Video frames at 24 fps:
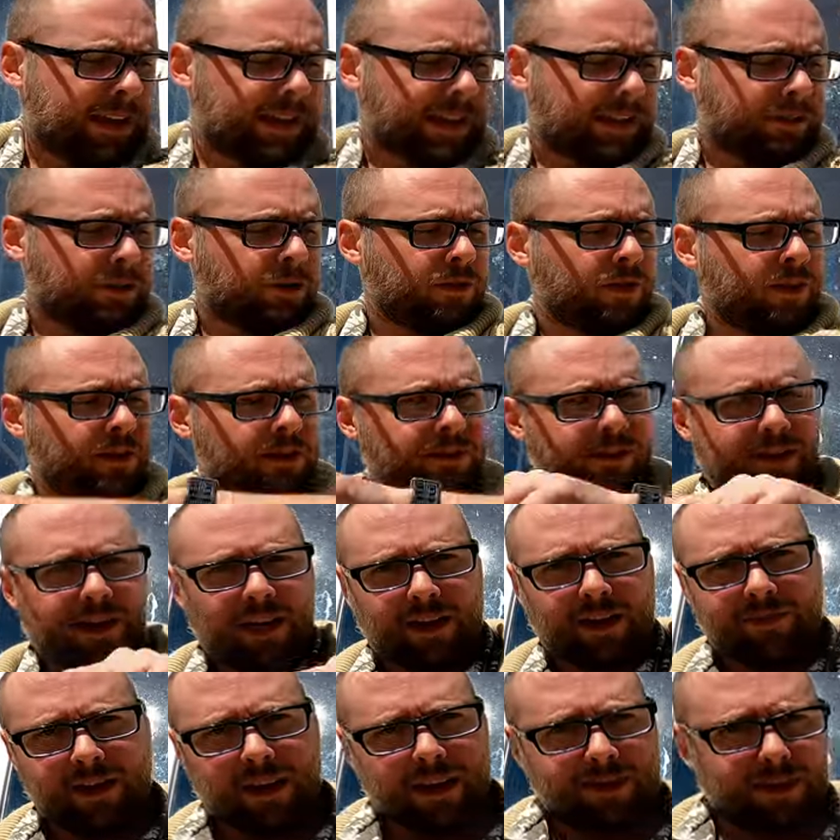Now, no longer than
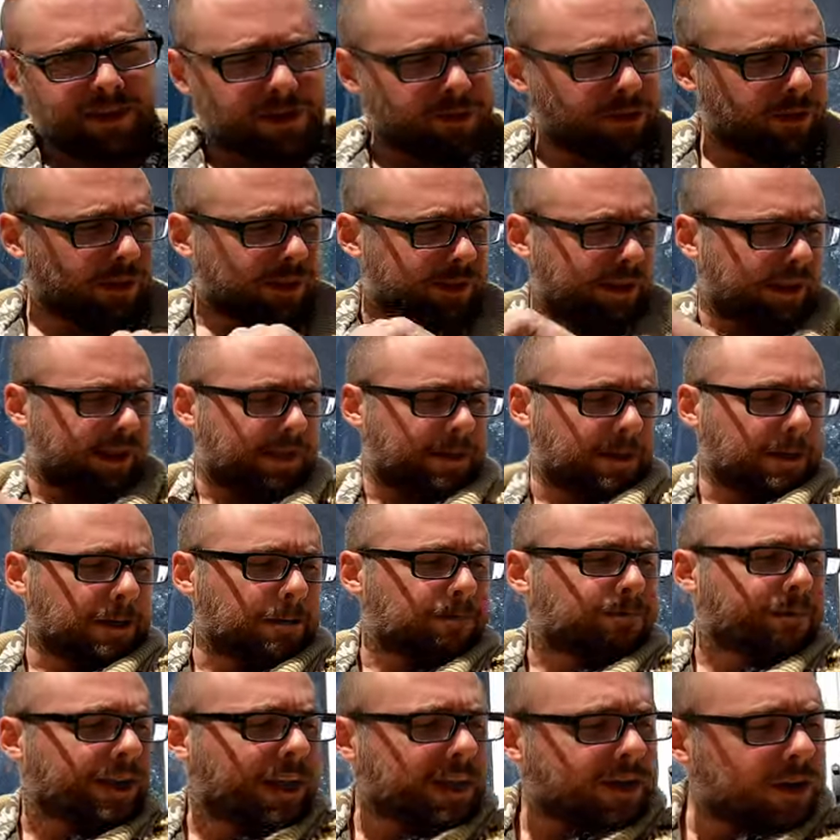I've had this print out
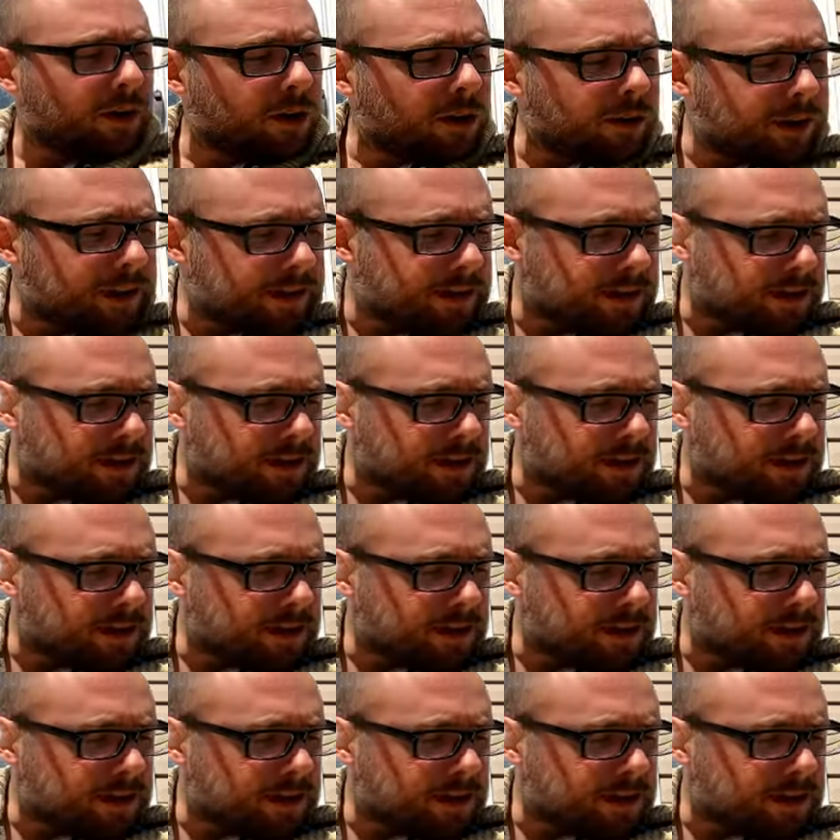here, I can already